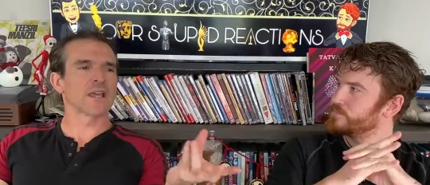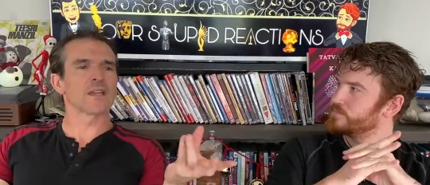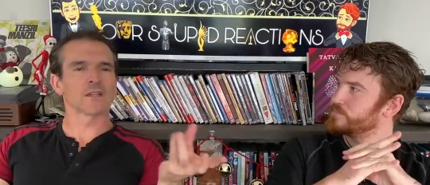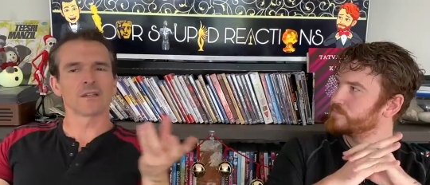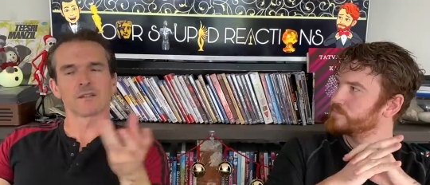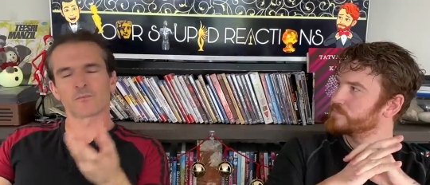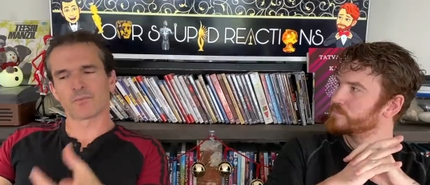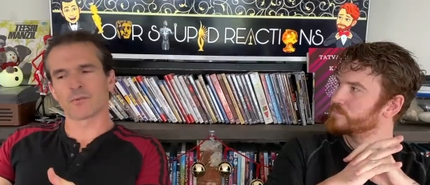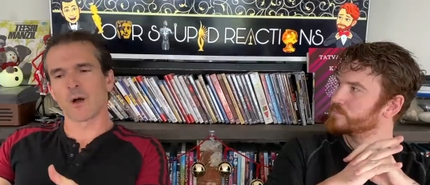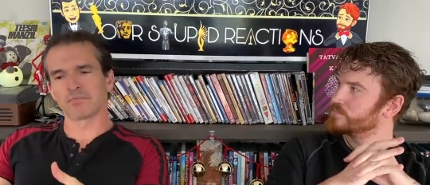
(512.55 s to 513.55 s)
Speaker 1: taken and is
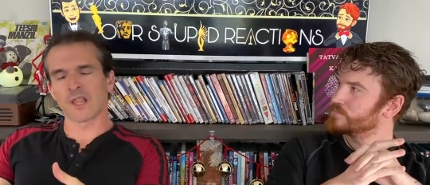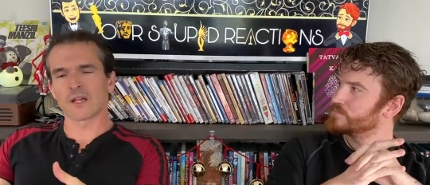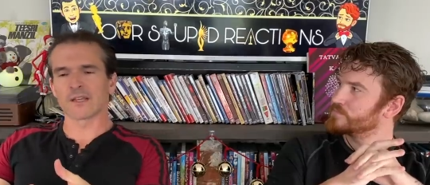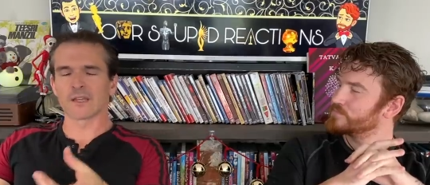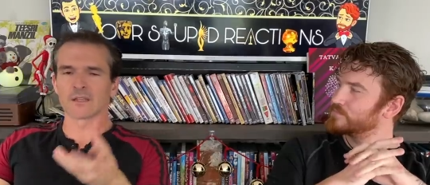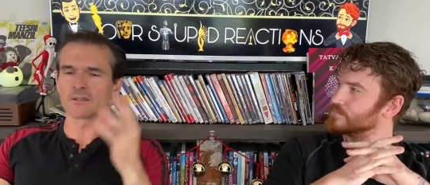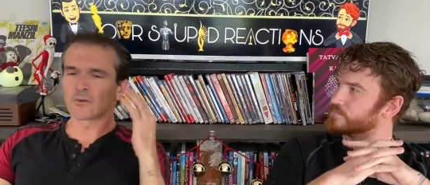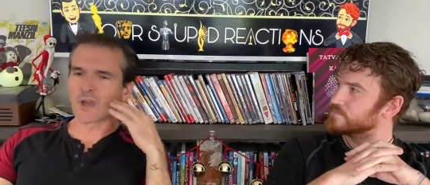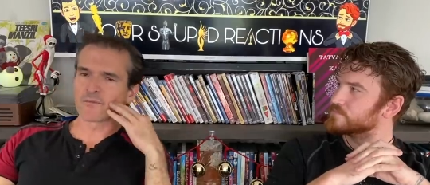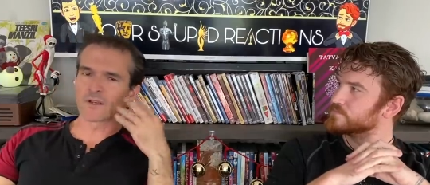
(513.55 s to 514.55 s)
p applying it,
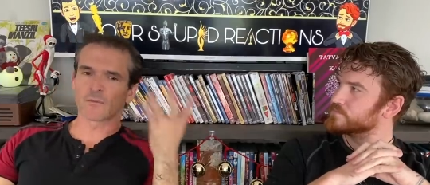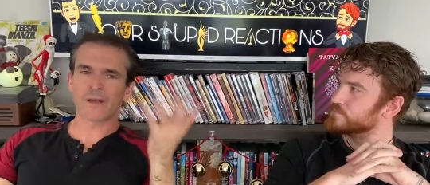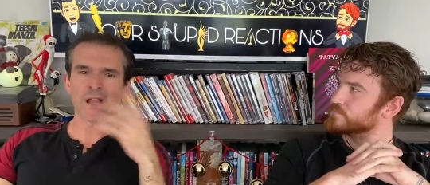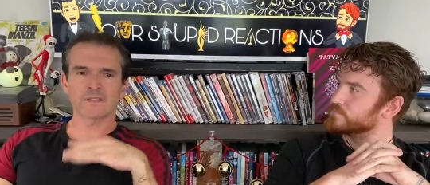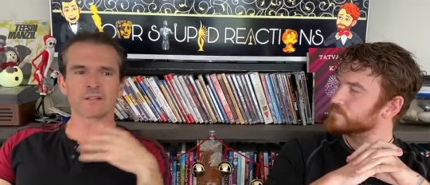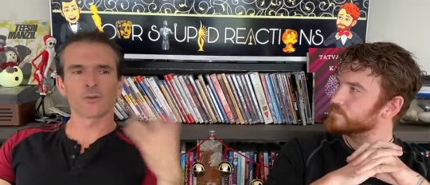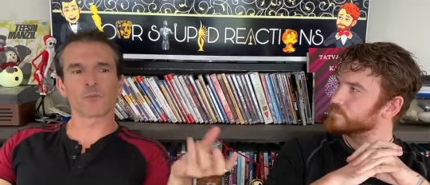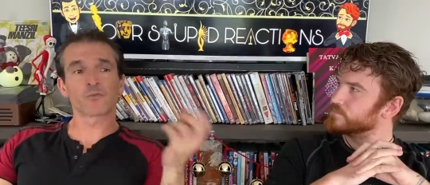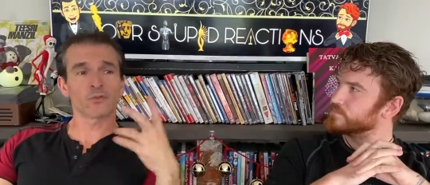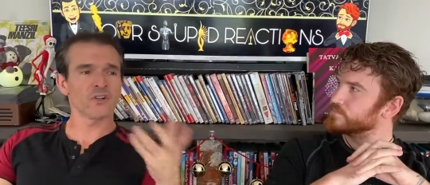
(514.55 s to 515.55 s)
you have the capacity to
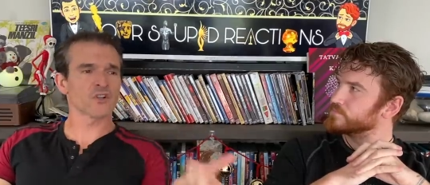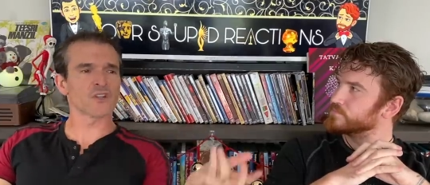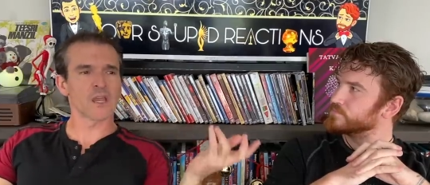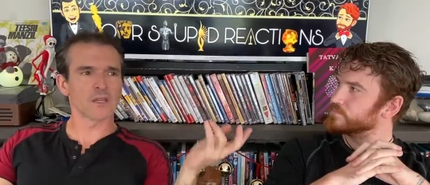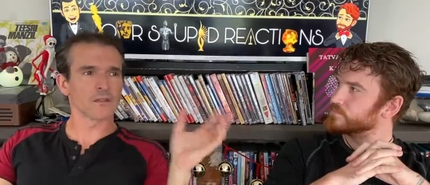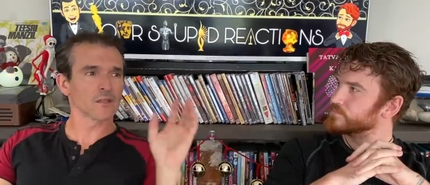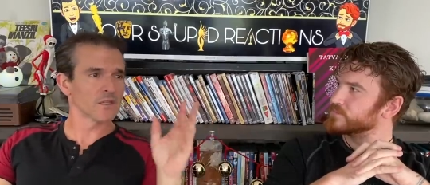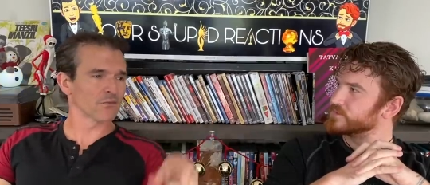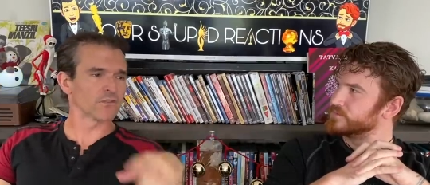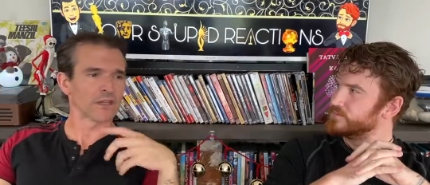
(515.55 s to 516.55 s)
appreciate the
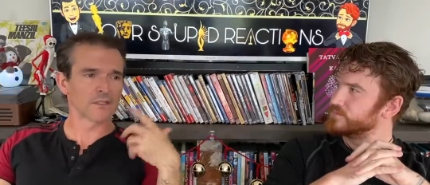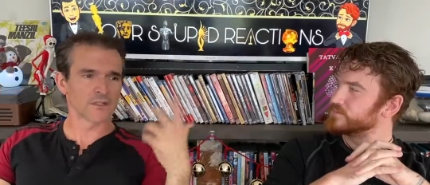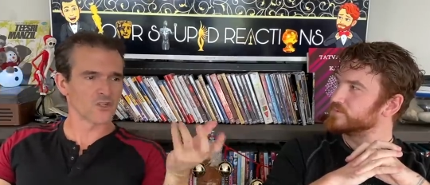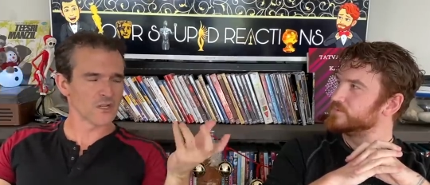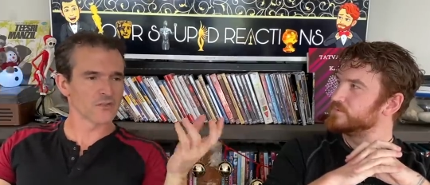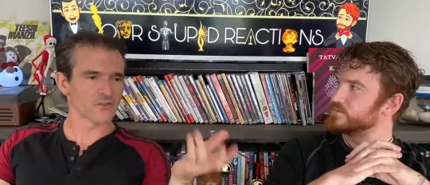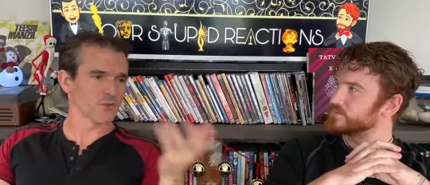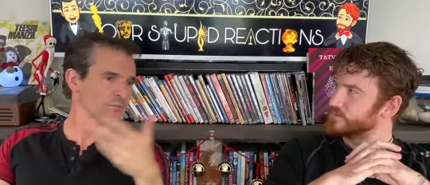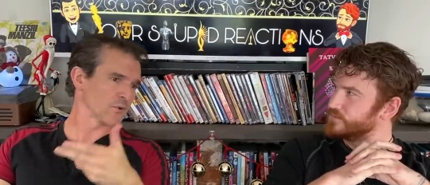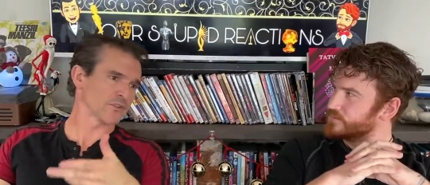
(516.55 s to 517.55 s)
gifting and the genius of
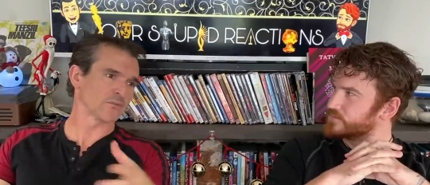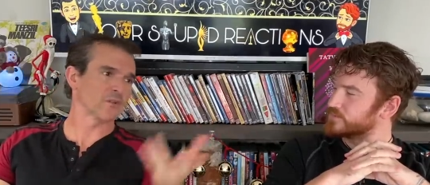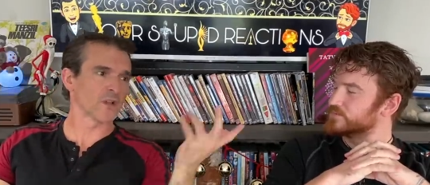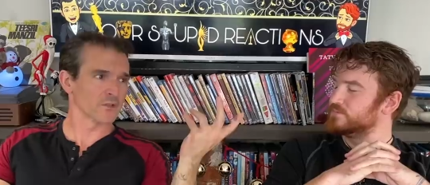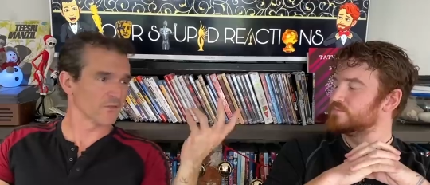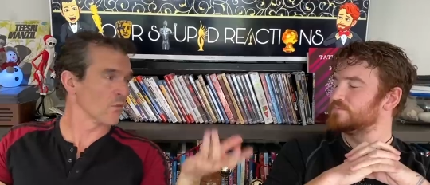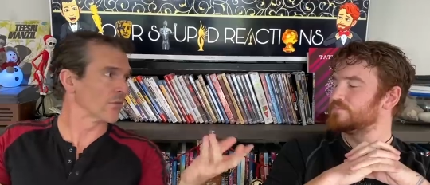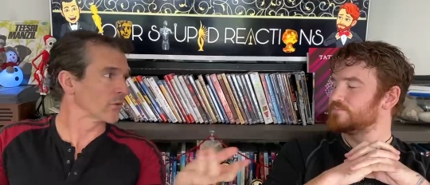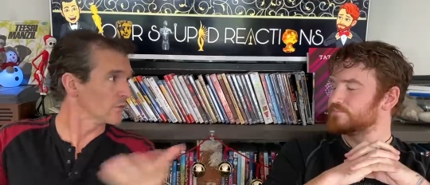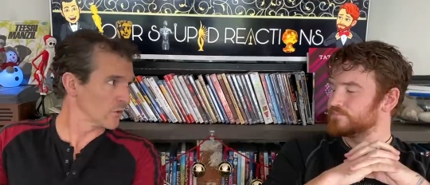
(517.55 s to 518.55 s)
the person because of
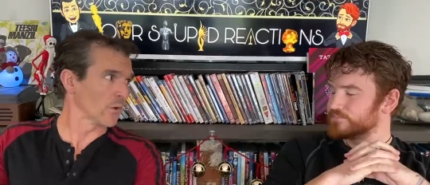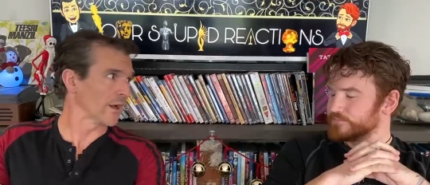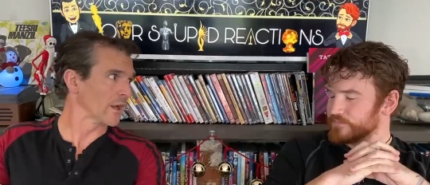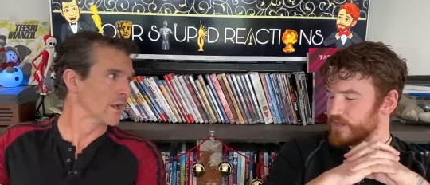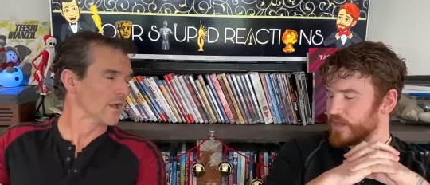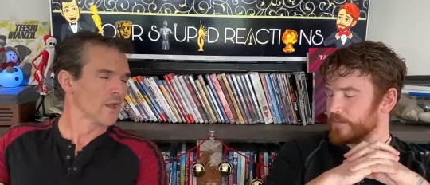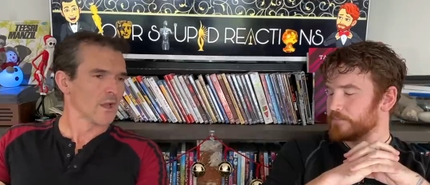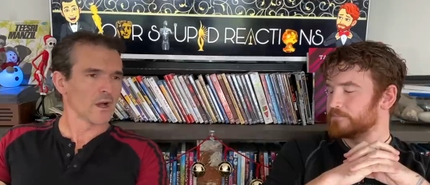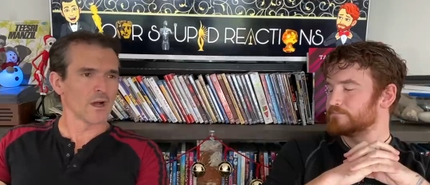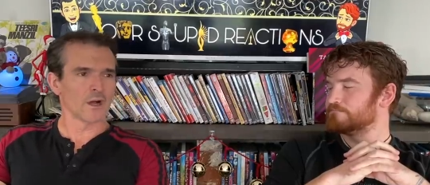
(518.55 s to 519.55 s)
what they're doing. Yeah.
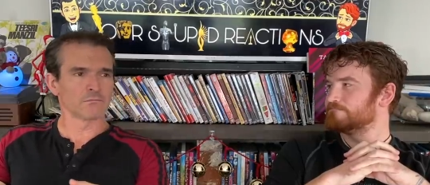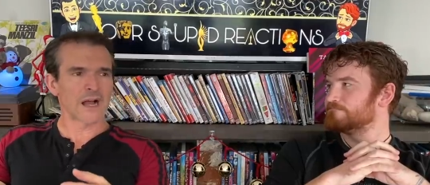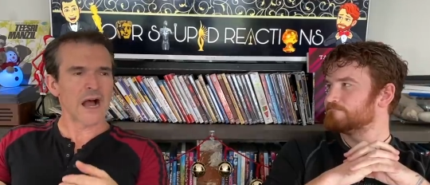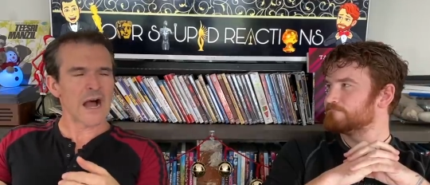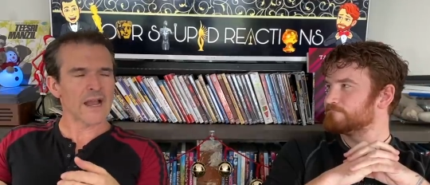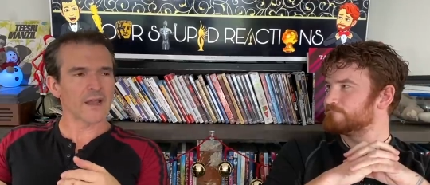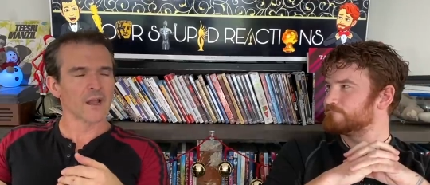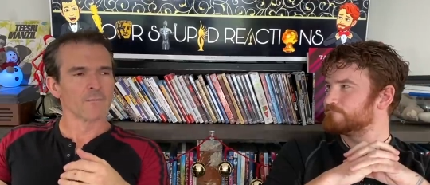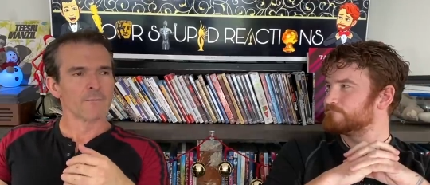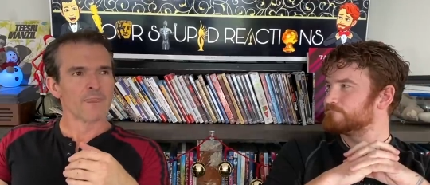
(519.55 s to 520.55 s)
Um, I...
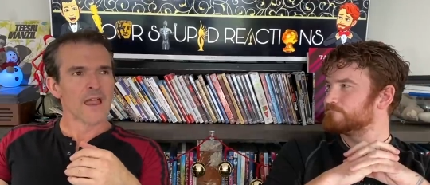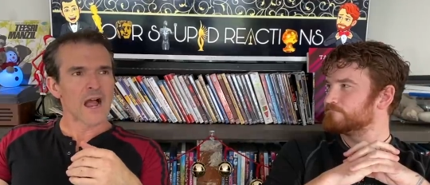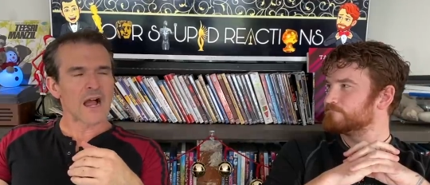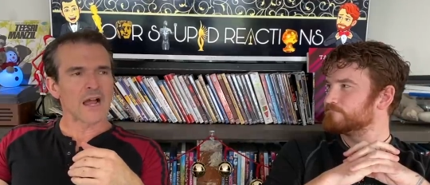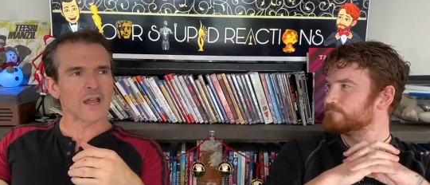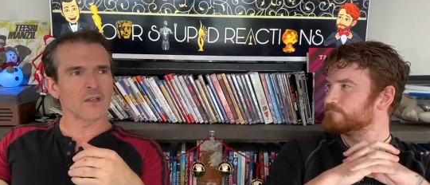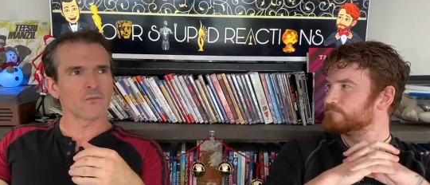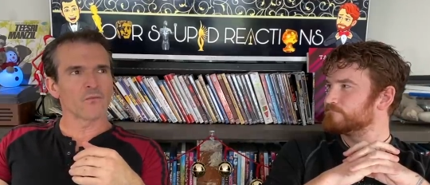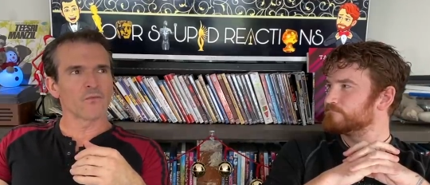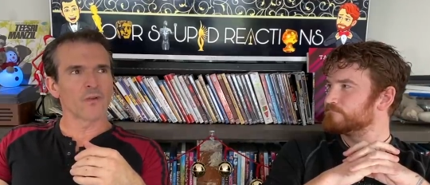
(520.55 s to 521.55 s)

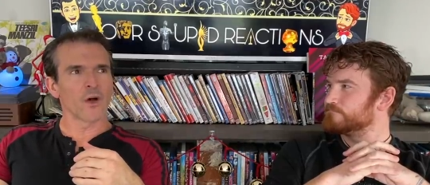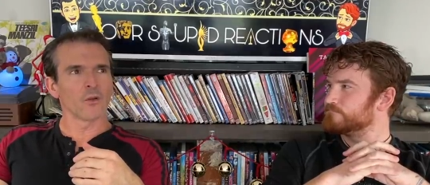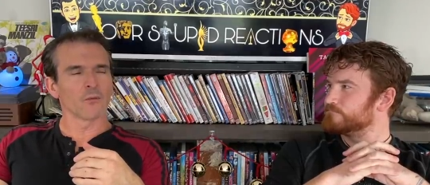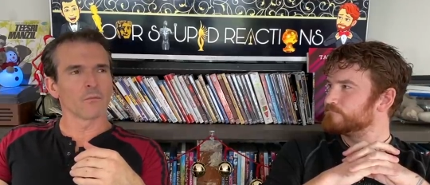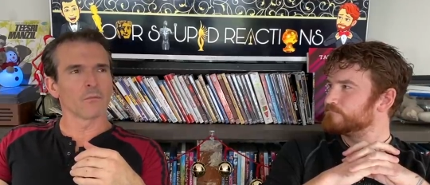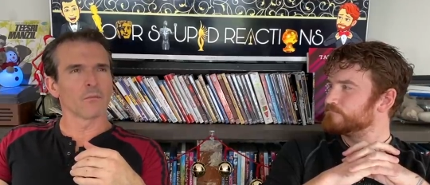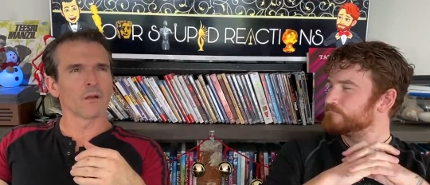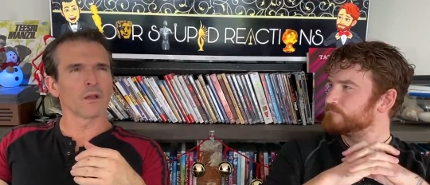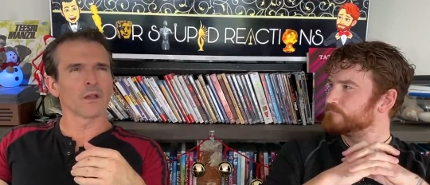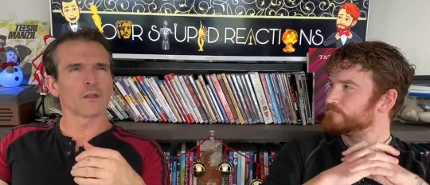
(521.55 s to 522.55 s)
I felt,
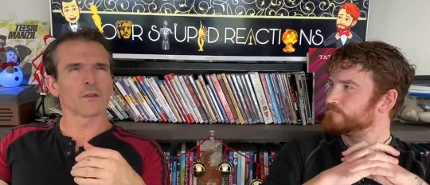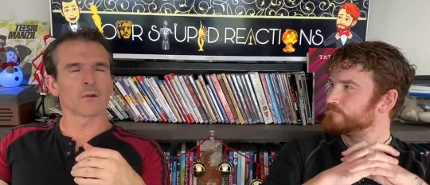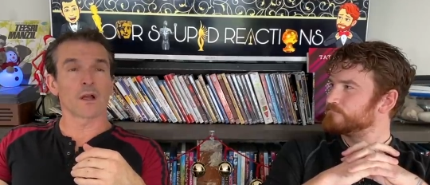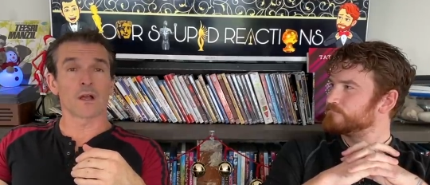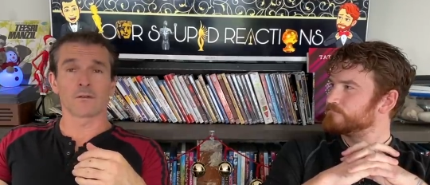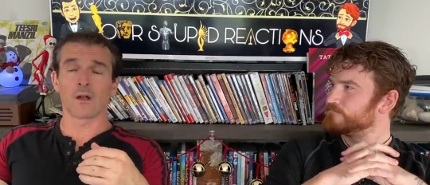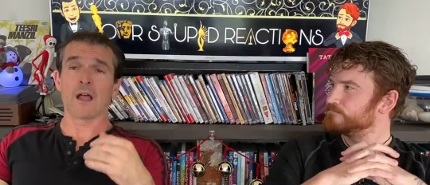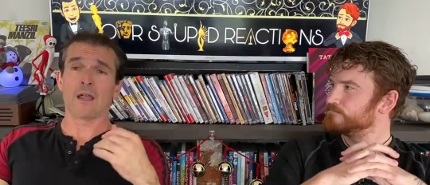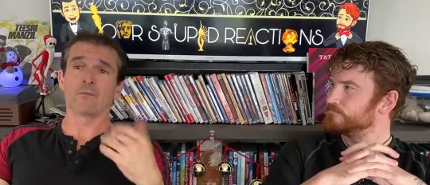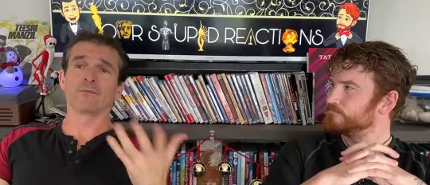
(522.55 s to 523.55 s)
you know, I don't.
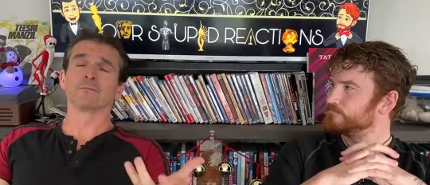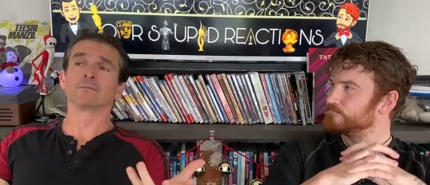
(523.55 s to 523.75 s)
I have